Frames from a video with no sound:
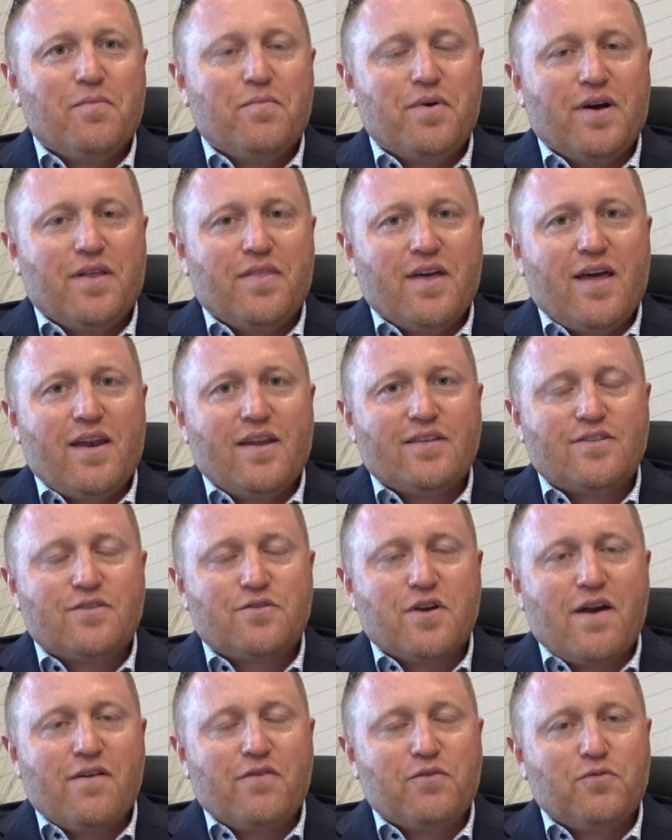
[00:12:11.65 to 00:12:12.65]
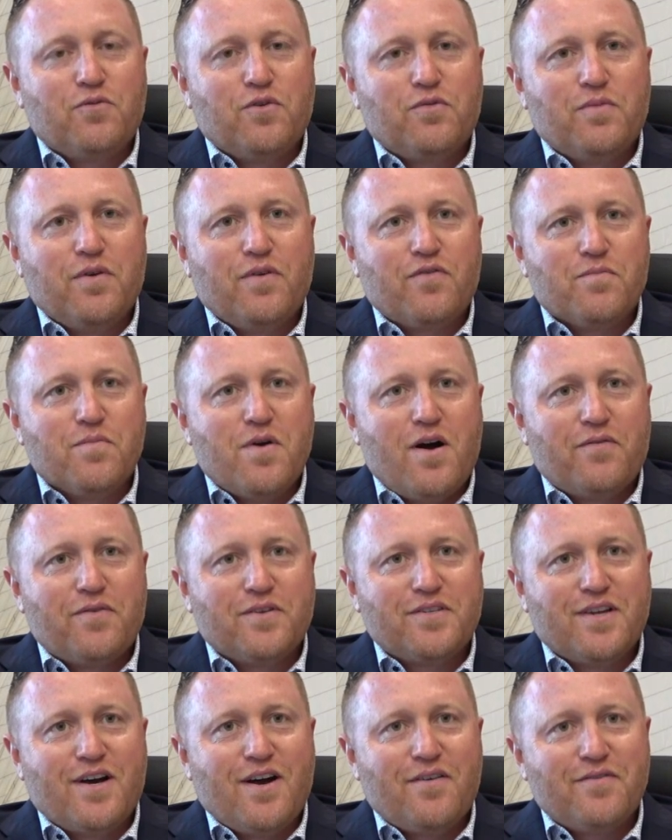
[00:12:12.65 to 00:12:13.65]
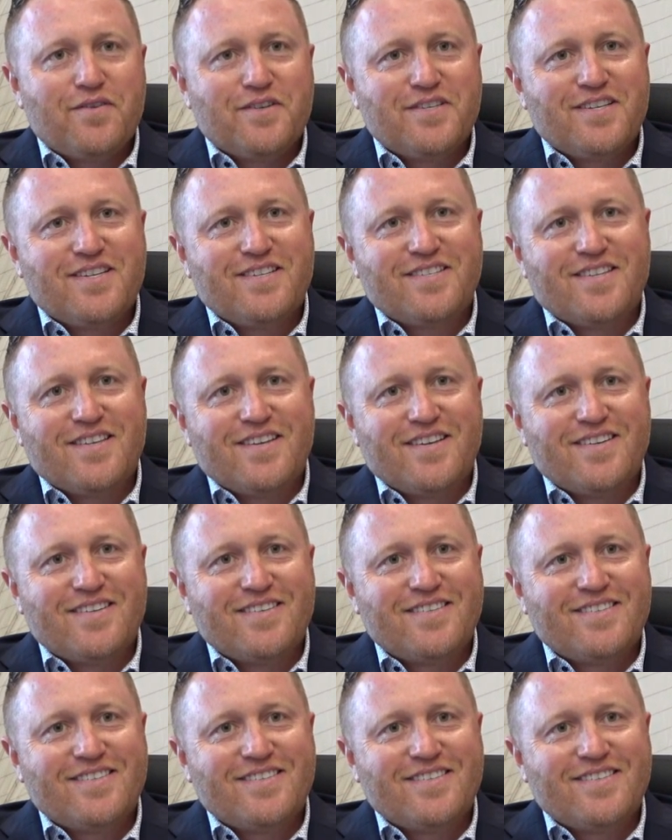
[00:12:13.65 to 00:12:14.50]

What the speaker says: but that has traveled with me from office to office since then.